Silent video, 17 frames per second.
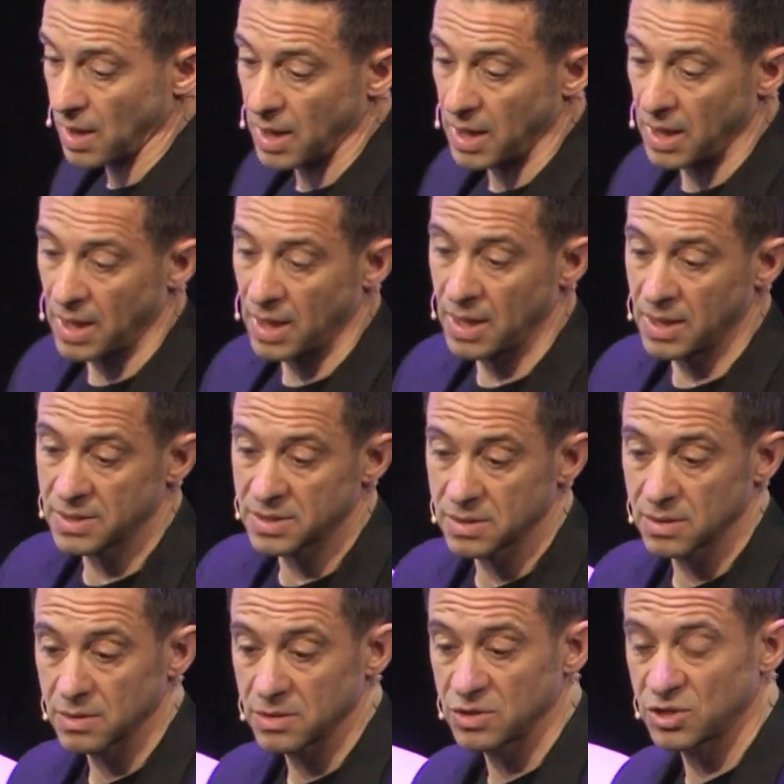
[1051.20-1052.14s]

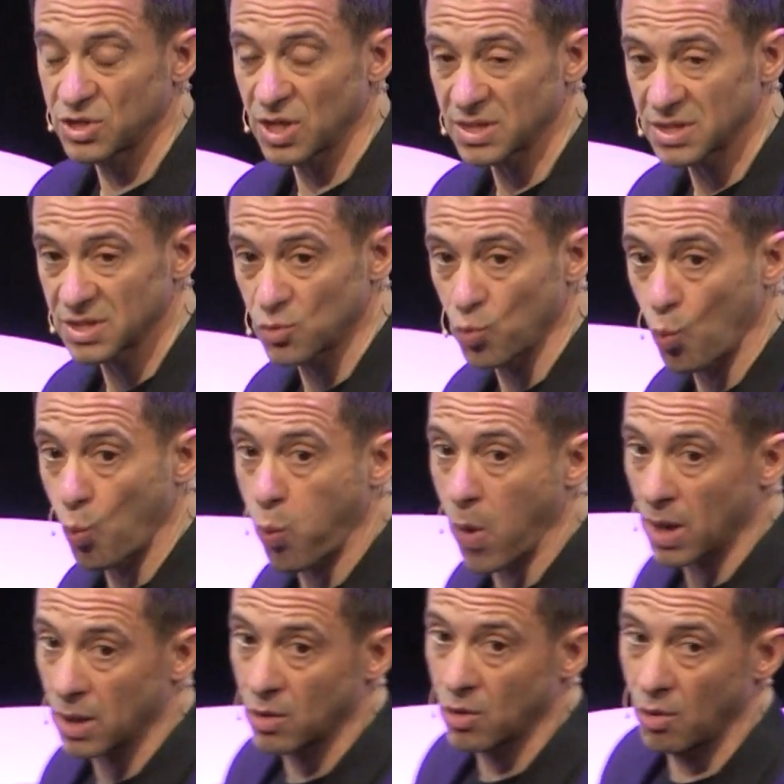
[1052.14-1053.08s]
is just
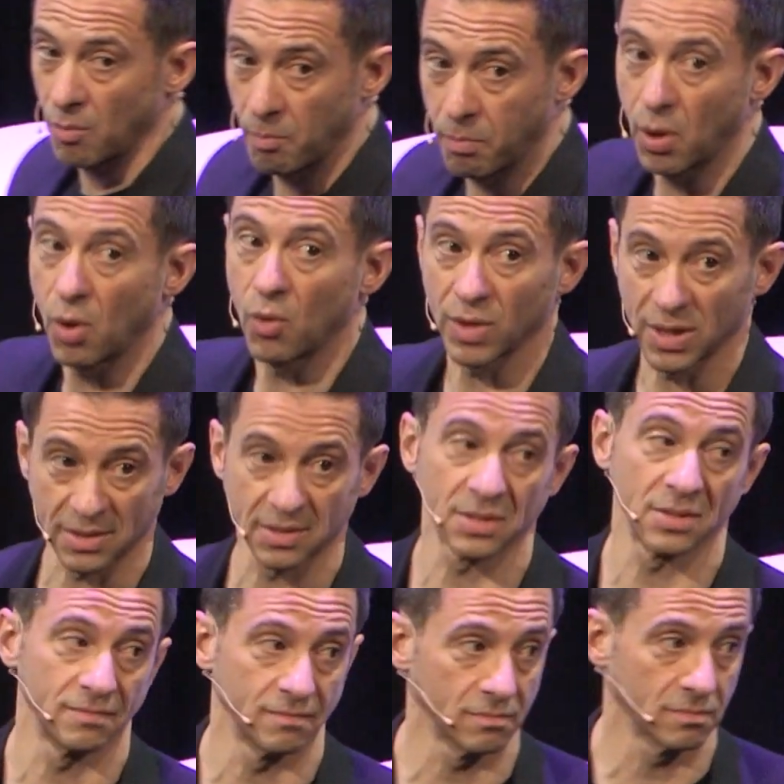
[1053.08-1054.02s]
one
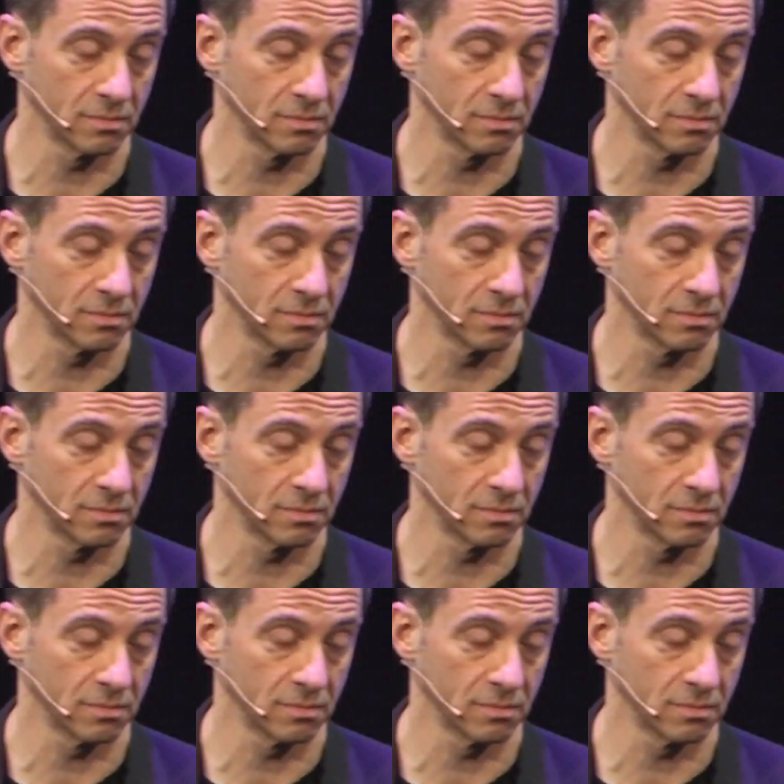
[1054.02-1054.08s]
component,